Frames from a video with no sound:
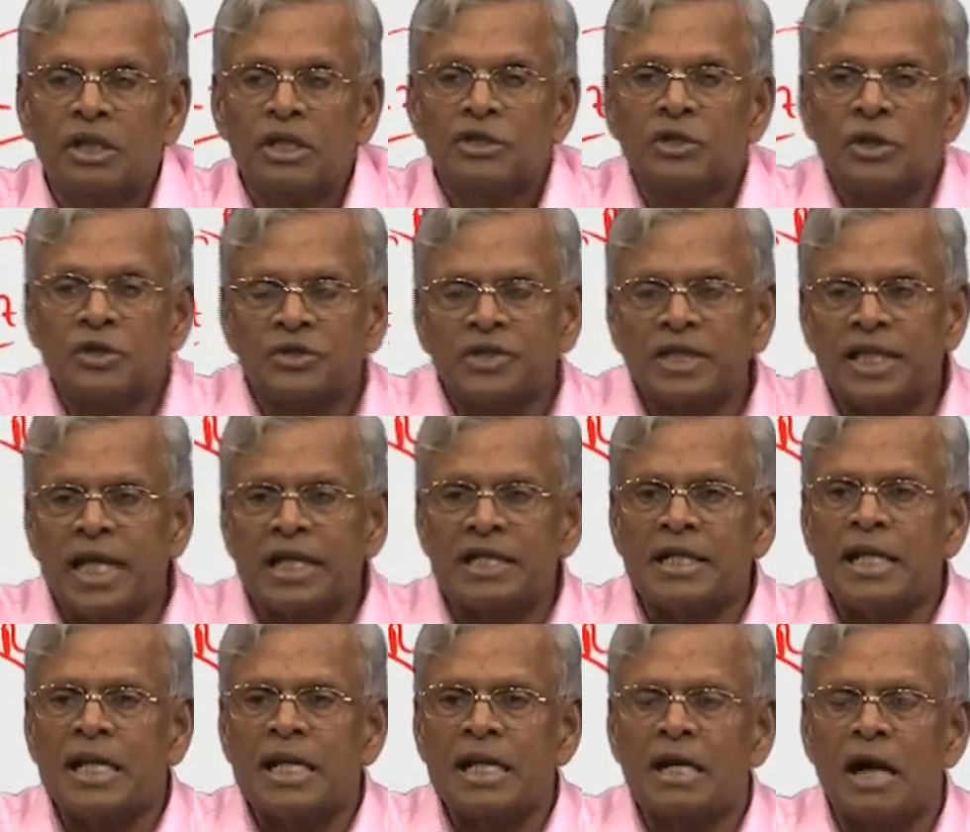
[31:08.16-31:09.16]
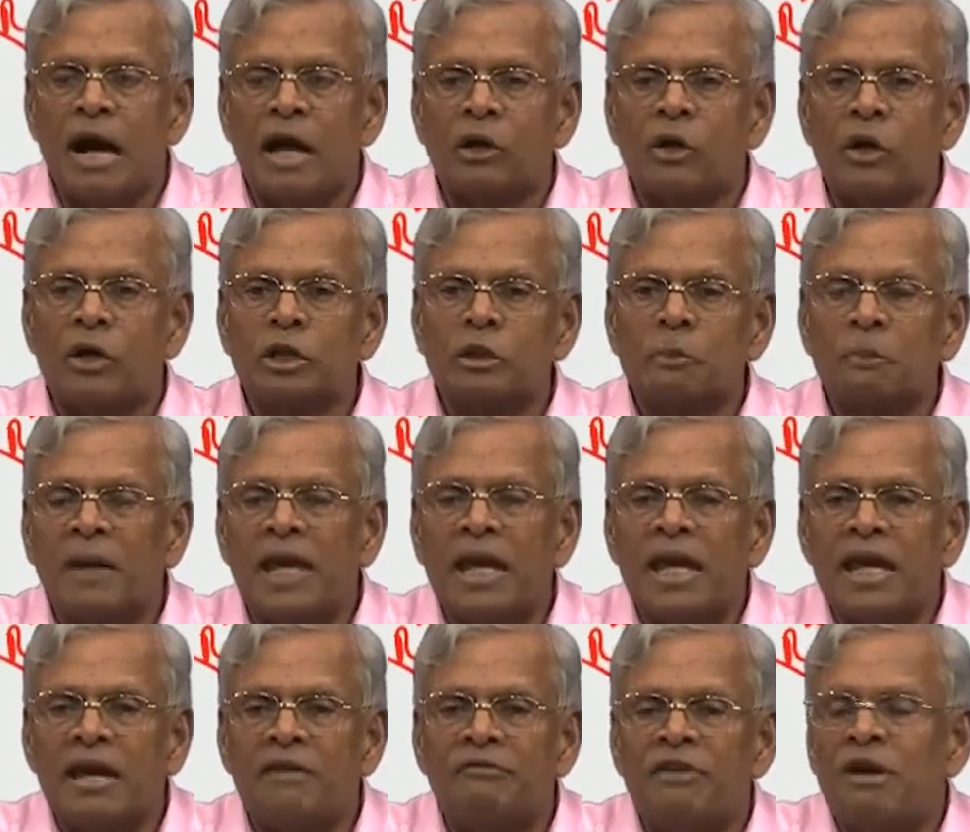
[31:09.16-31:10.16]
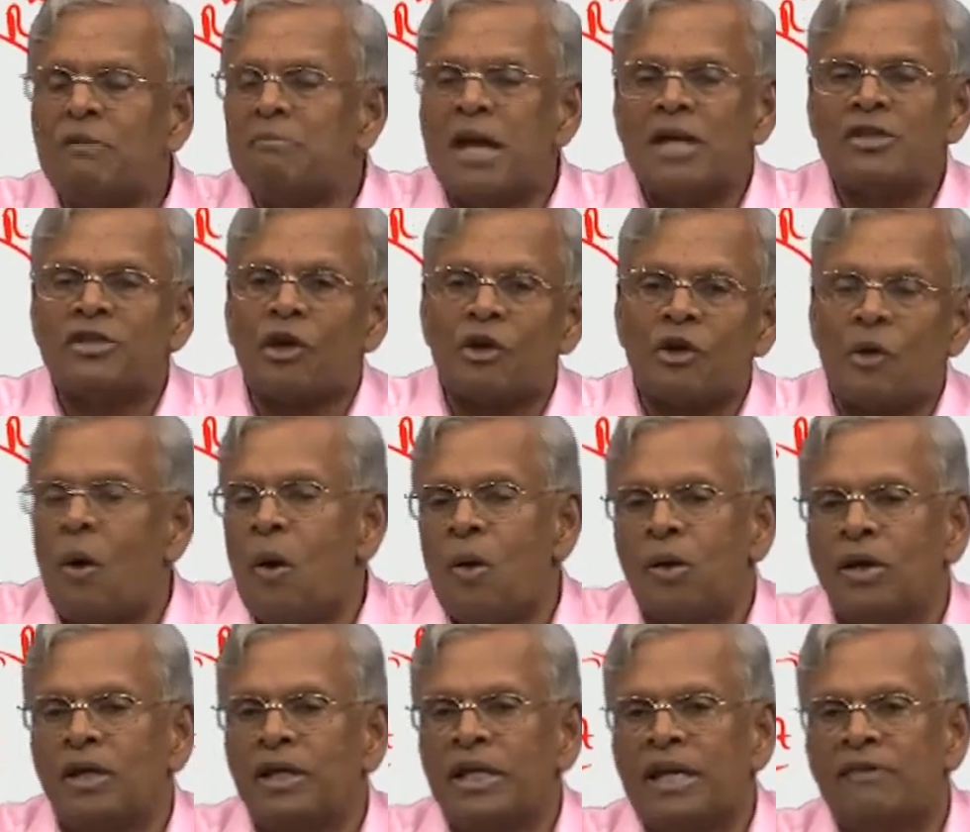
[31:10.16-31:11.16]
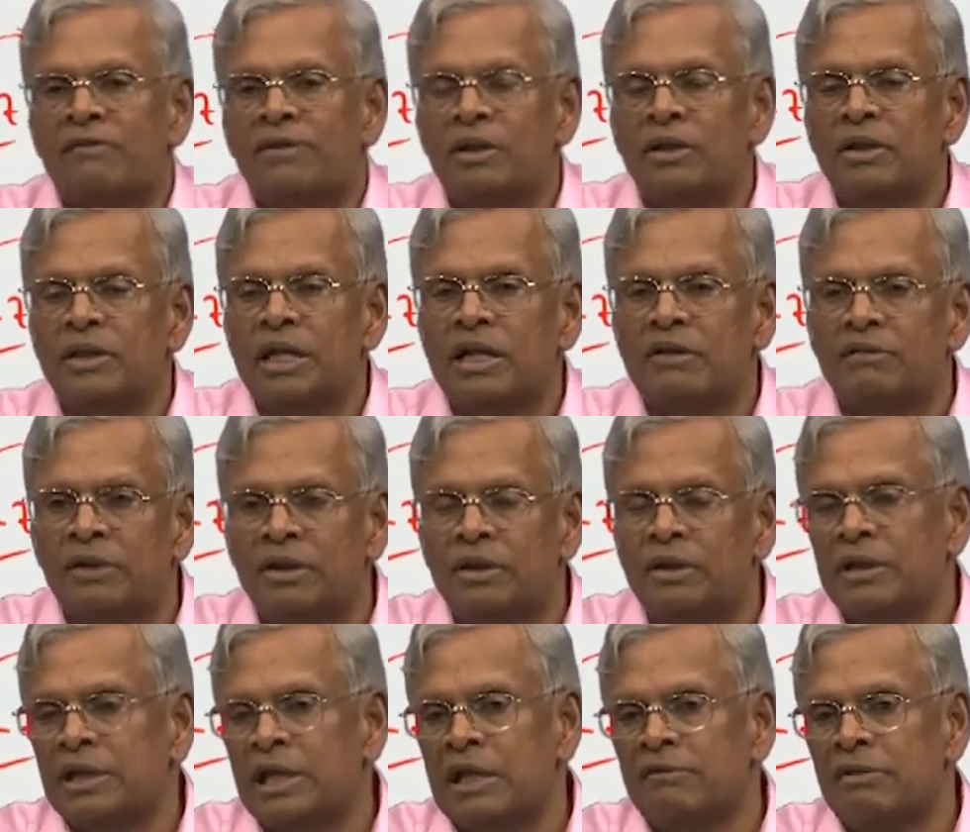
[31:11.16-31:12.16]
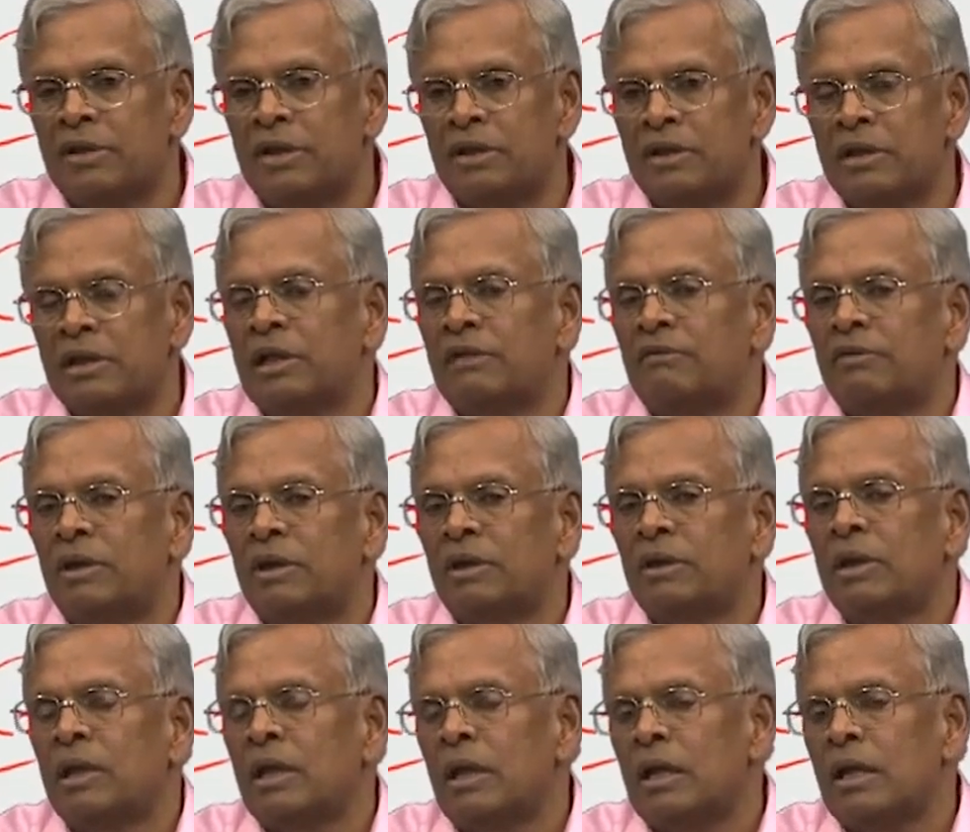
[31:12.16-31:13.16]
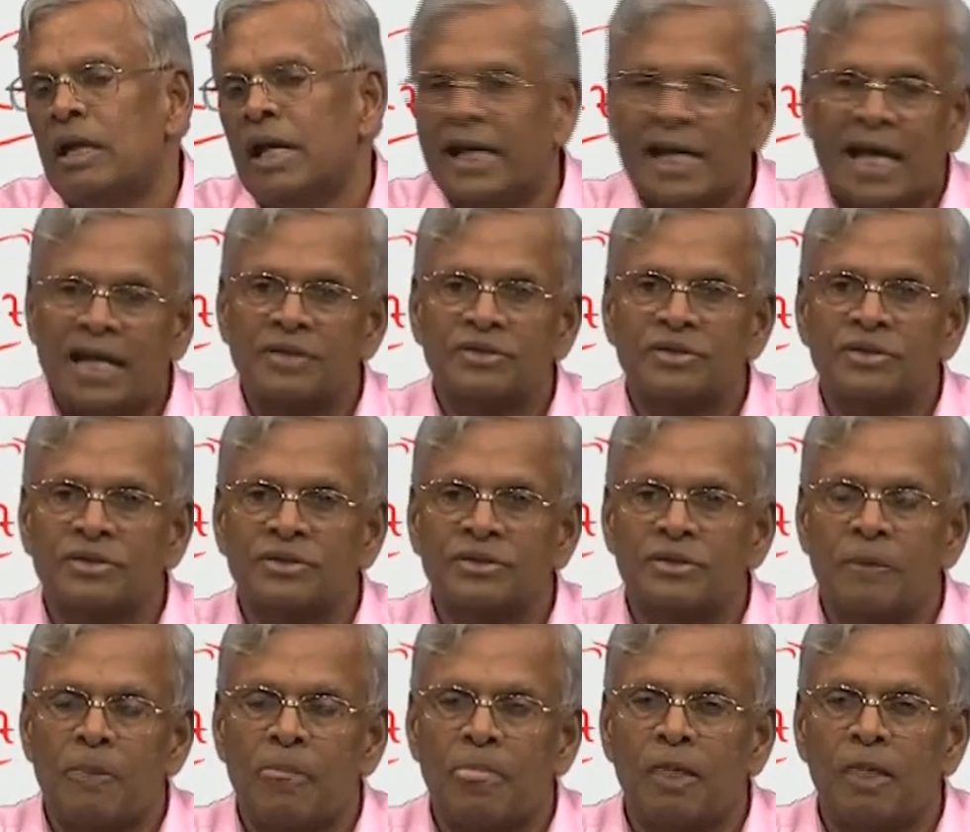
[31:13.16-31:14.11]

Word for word: So C and D are going to play a very major role in our analysis.